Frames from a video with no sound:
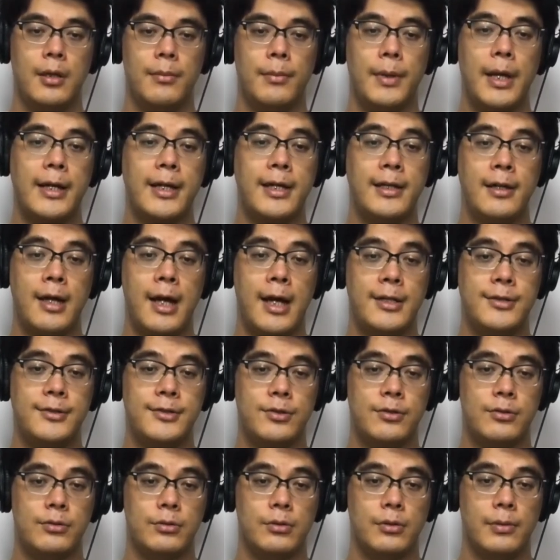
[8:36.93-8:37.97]
Back in high
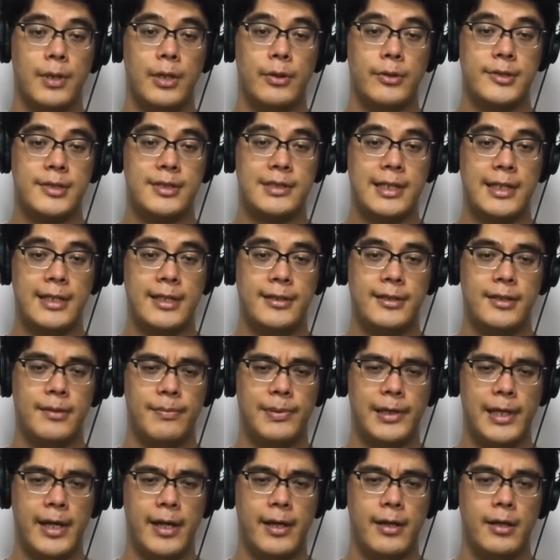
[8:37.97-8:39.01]
school, he was slated to
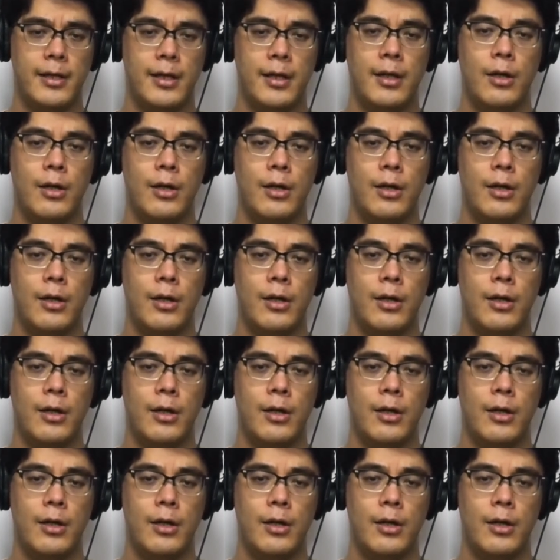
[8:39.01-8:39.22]
play